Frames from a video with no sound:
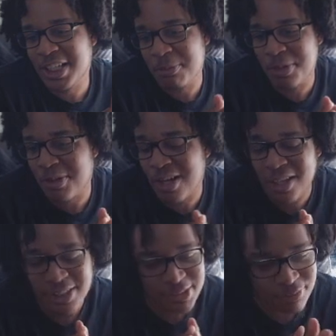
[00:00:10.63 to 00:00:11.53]
Coming on
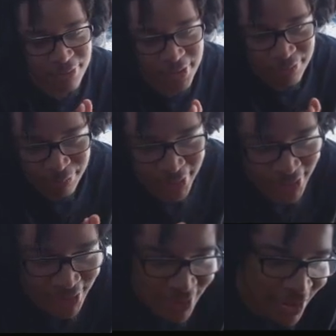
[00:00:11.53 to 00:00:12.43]
August 5th,
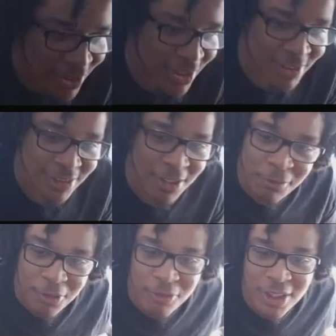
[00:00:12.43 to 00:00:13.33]
man.
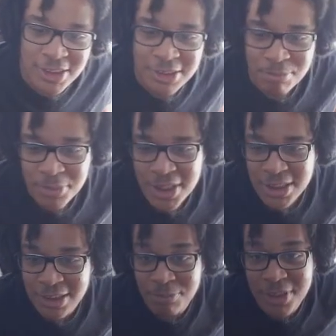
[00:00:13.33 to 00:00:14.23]
Definitely gonna watch this
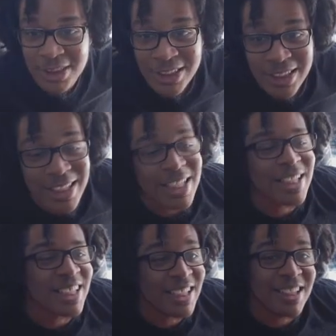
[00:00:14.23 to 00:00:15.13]
bitch, cause bitch look lit.
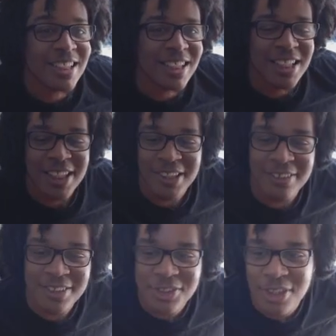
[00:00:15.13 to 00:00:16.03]
It looked lit
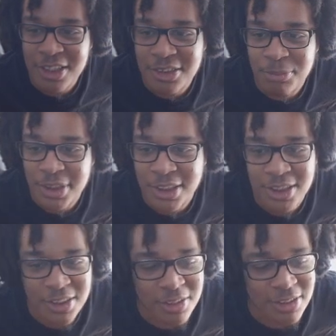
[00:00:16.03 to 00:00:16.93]
on the trailers, man.
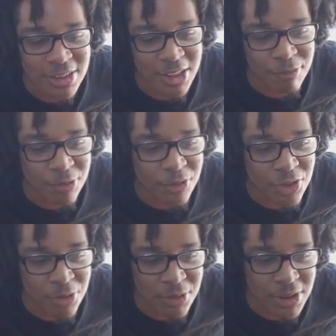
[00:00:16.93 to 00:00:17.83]
You know what I'm saying? The full
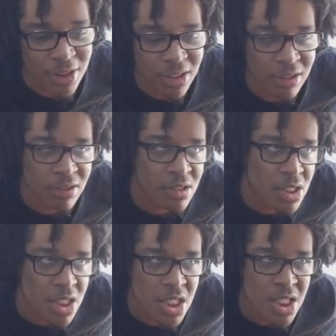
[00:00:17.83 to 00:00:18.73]
show we saw
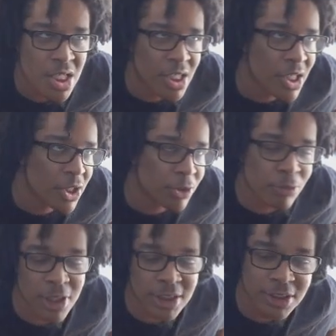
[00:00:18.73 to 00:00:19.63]
2
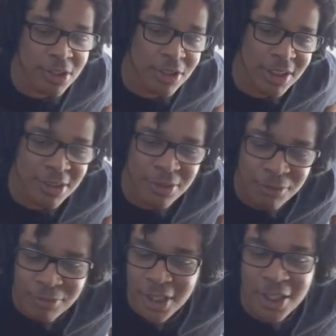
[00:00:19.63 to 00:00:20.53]
days ago. I think on a
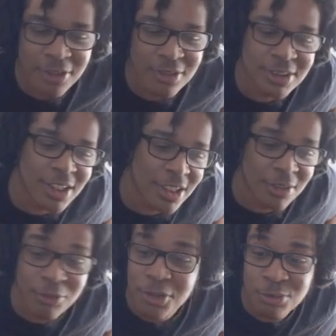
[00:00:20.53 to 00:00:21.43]
Friday or a
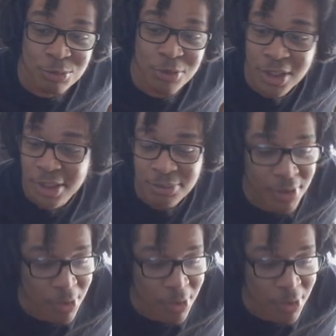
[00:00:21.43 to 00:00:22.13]
Saturday, one of the 2 days, man.